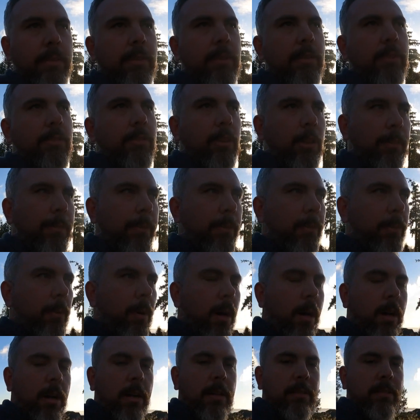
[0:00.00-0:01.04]
surface
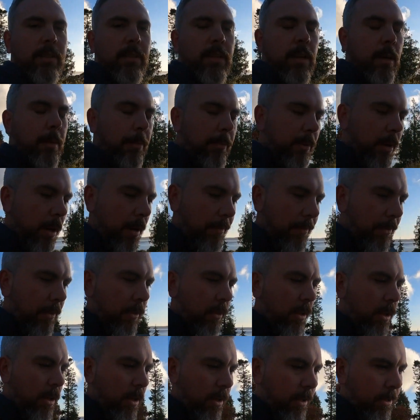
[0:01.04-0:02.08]
water as it comes off the
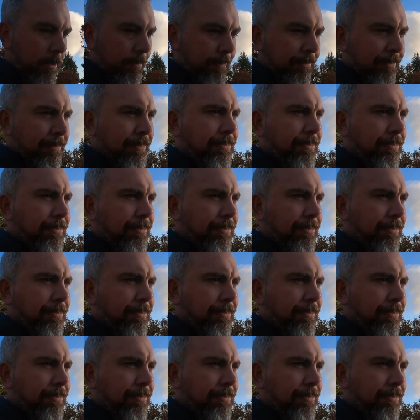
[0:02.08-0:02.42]
lawn.